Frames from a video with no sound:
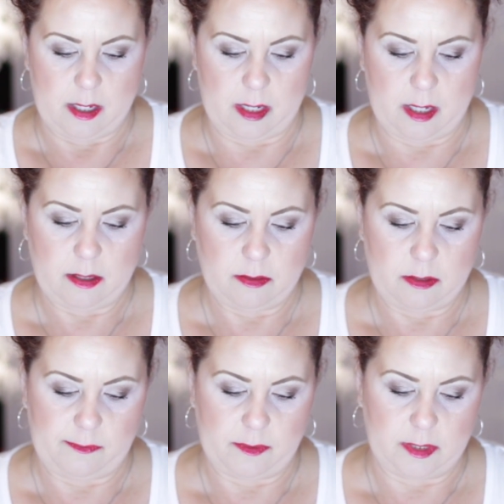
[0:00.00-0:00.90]
and I don't
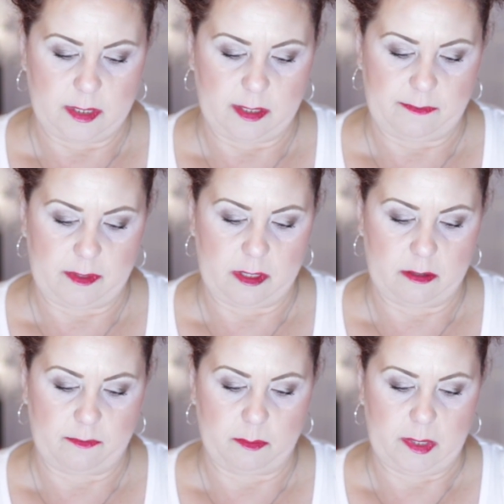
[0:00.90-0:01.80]
know if there's enough in
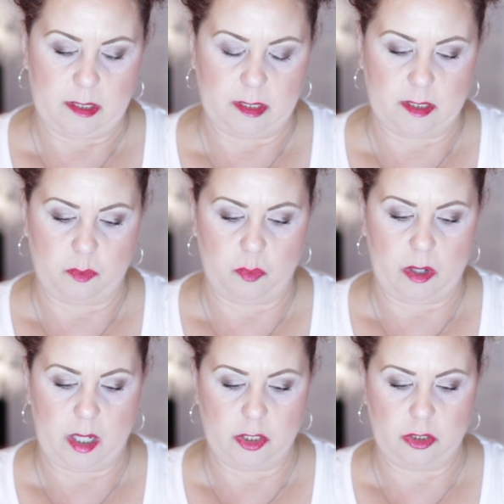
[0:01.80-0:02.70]
here for me to
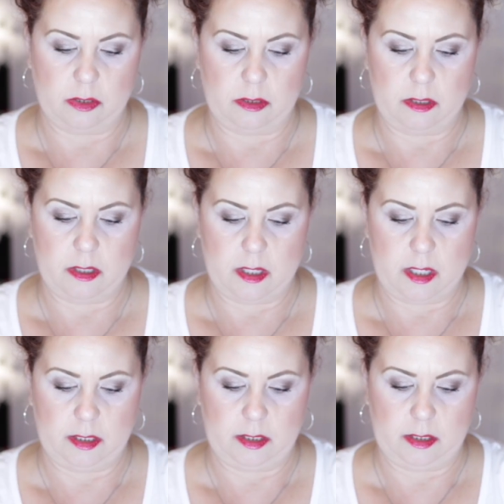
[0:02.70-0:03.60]
swatch or
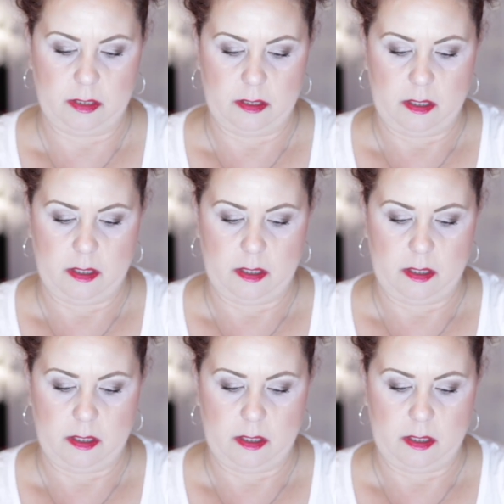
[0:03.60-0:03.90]
not